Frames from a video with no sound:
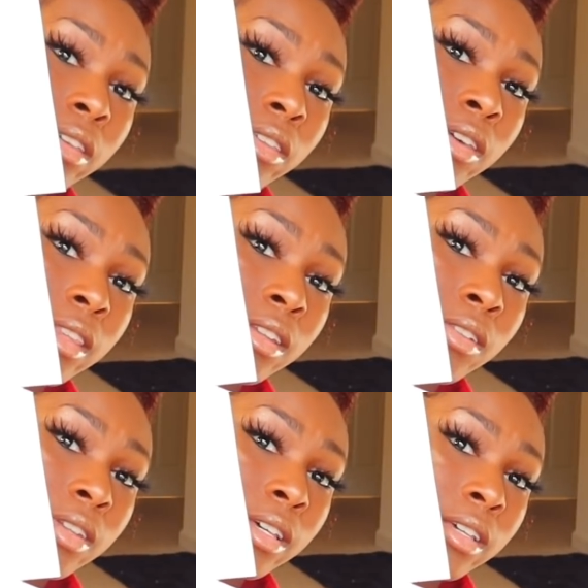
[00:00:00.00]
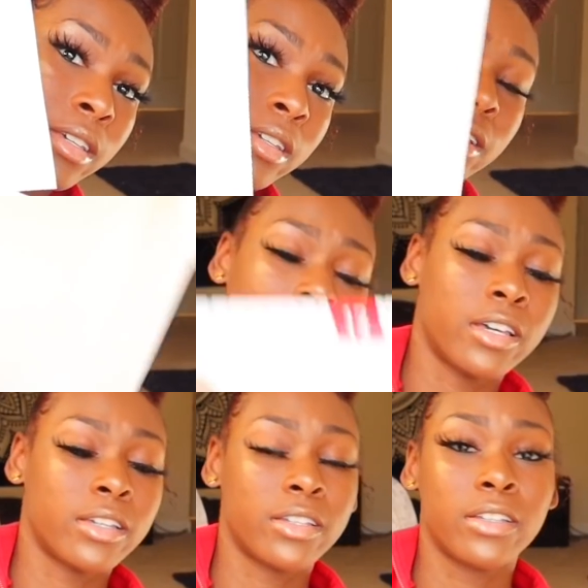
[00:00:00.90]
You got the donut?
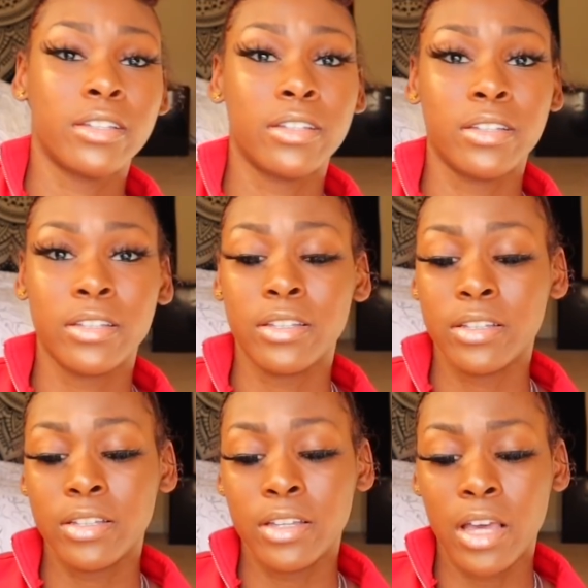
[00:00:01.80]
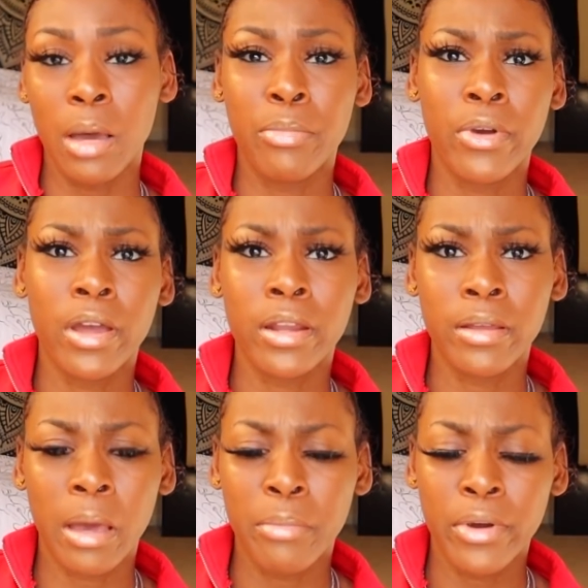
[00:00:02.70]
Okay. I
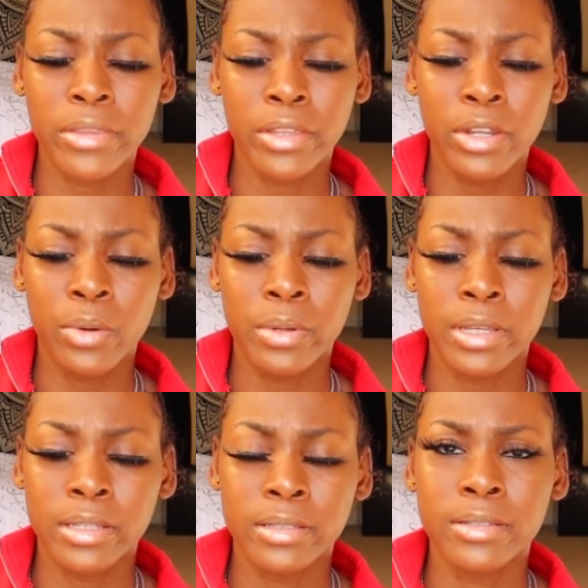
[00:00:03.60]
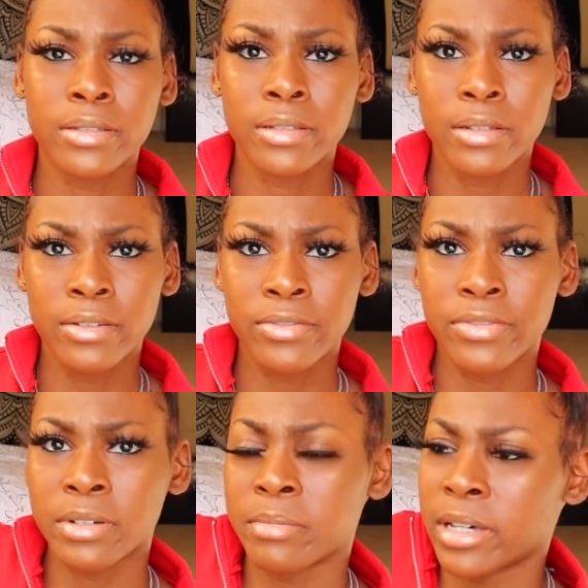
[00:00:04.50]
borrowed the donuts
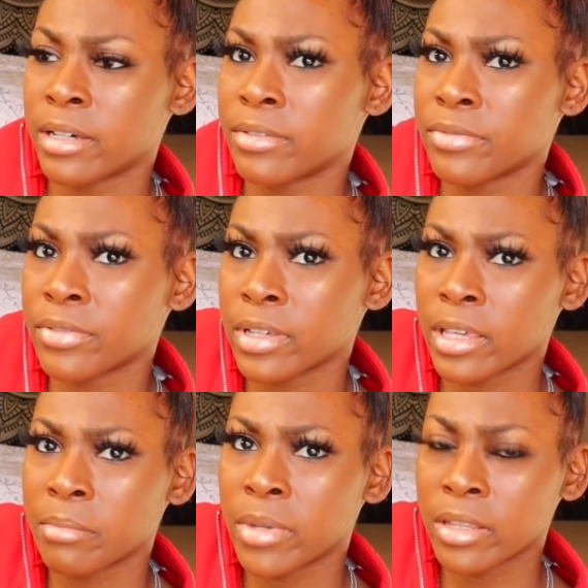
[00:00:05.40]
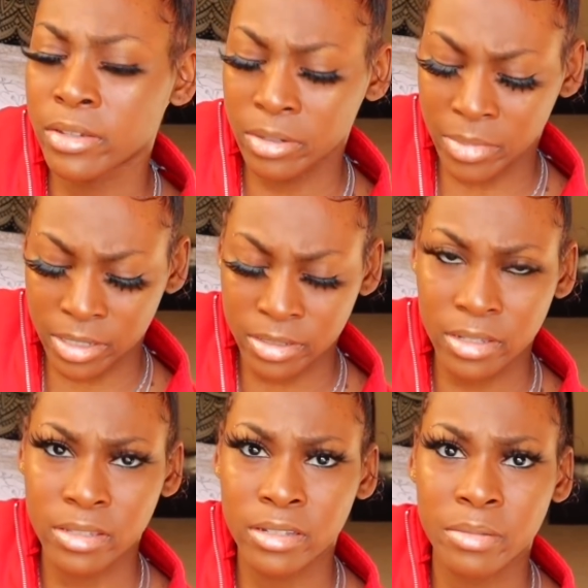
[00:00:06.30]
from my freaking mother and my
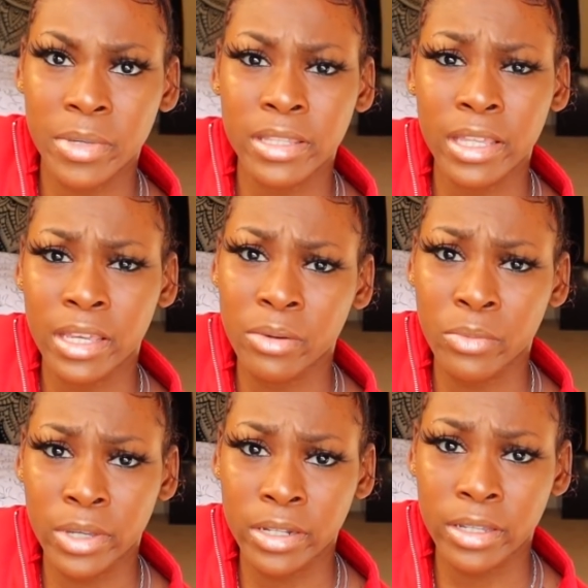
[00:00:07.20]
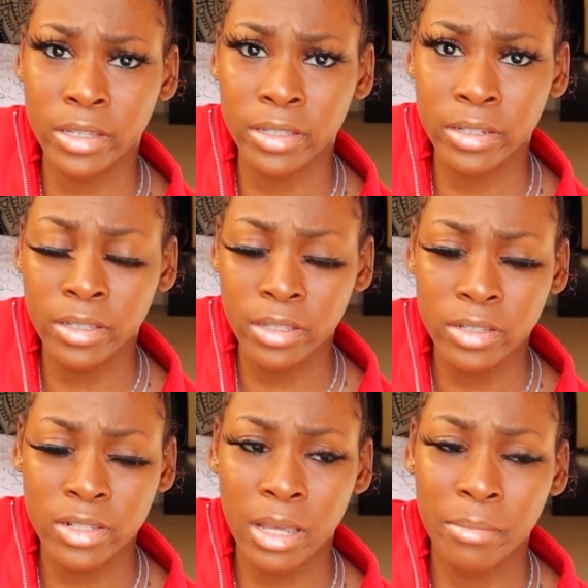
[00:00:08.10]
sister, but they didn't want none.
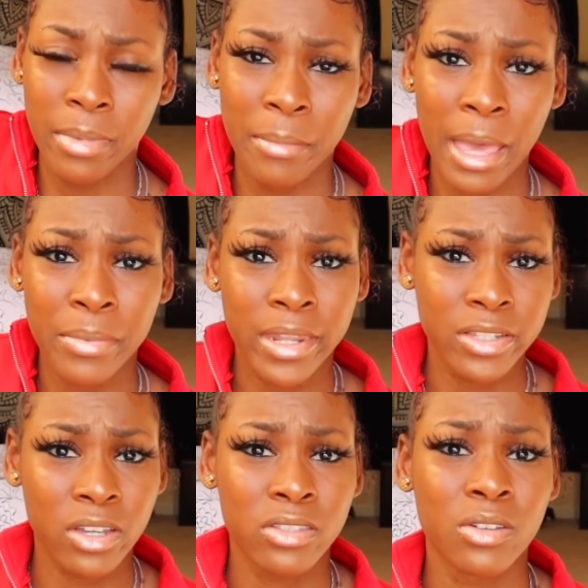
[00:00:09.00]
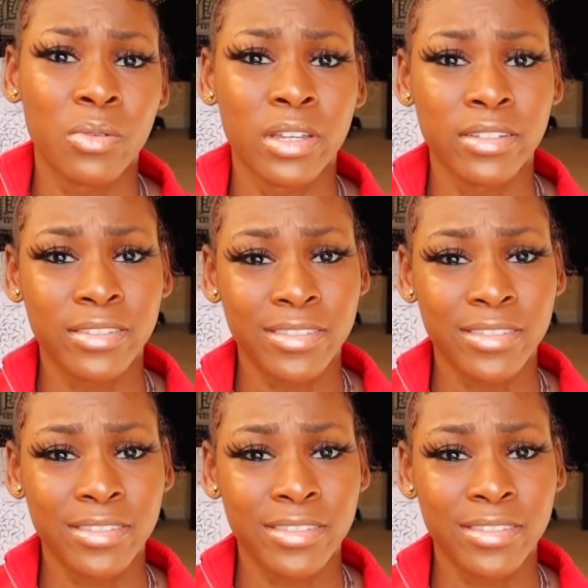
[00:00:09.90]
So I'm happy that y'all took one.